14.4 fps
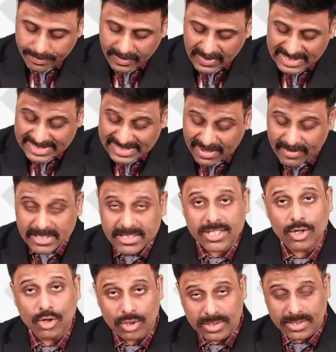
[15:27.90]
7
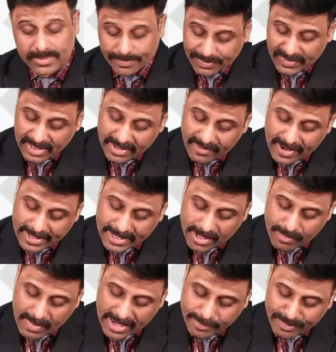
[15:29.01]
zeros, divided
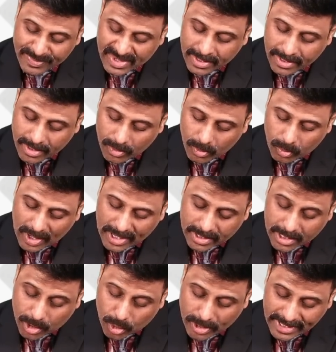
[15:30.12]
by 1
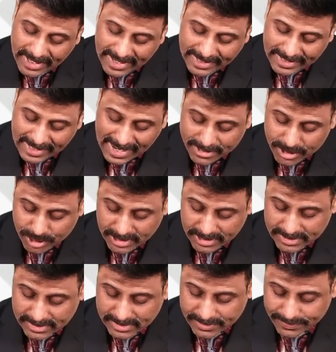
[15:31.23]
crore 80 lakh
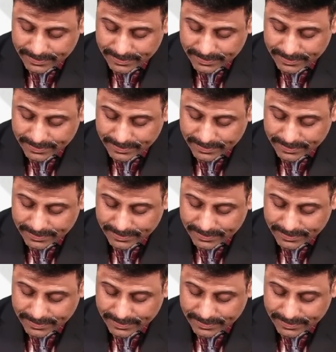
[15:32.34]
shares.